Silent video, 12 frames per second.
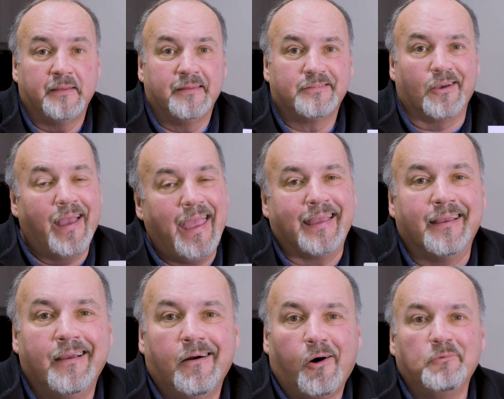So hey,
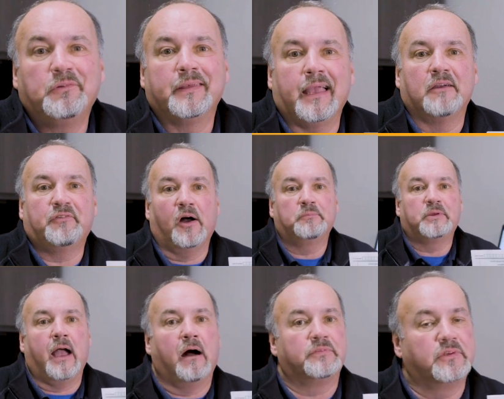hopefully I've helped you
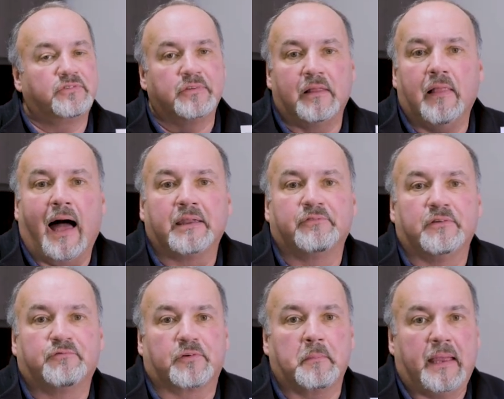out. This is a lot of
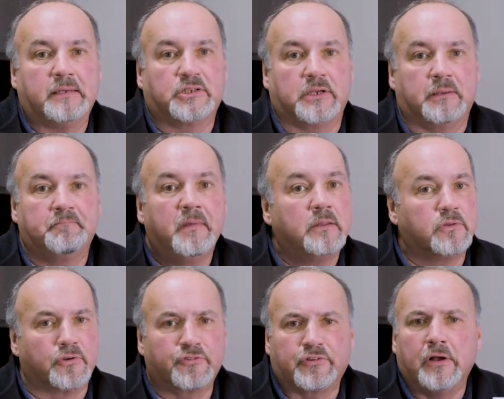information.
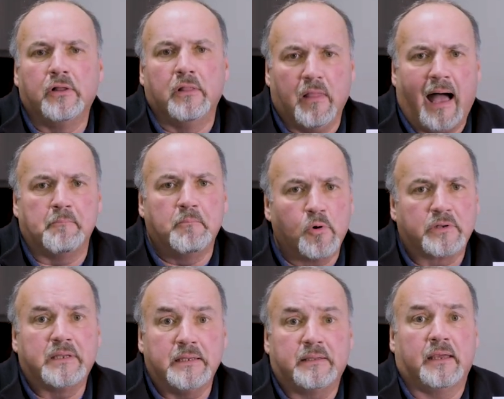There's still a lot more
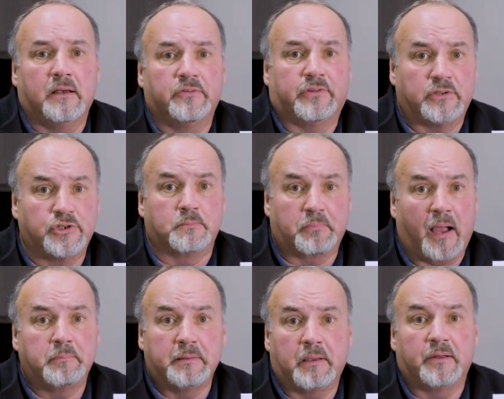details that you're
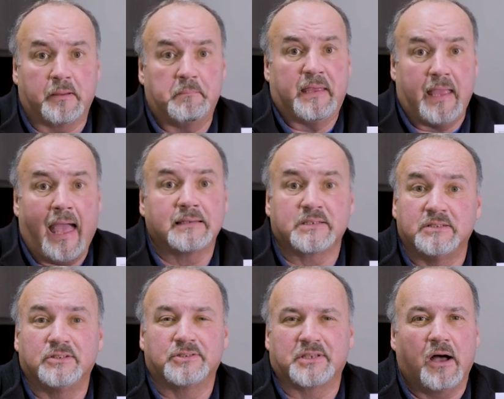probably going to be asking
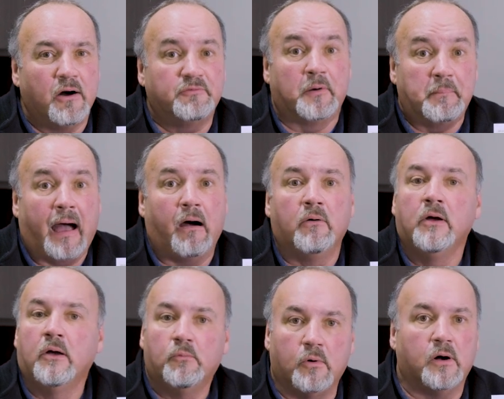yourself about.
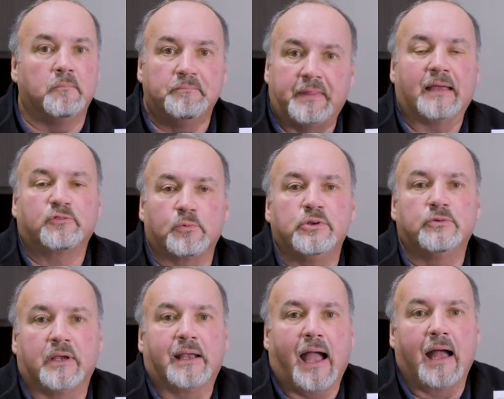Well, that's where you
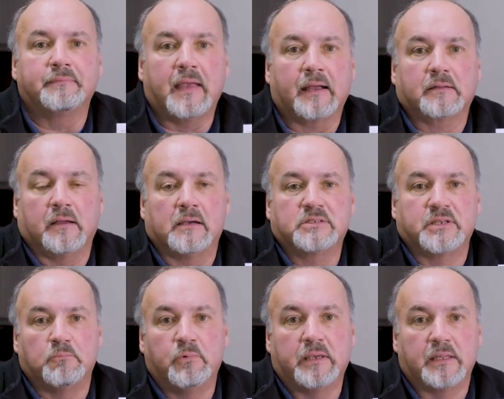can contact us
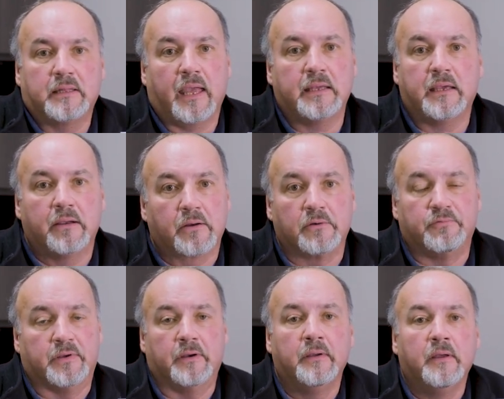and we can take care of
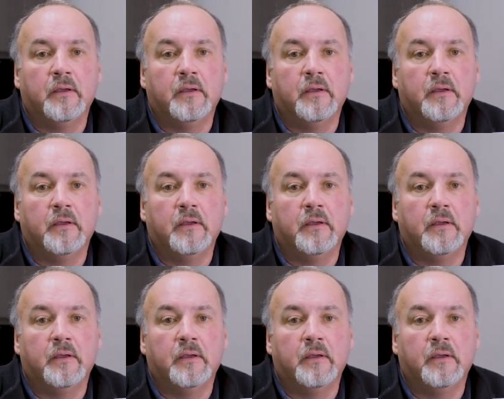you.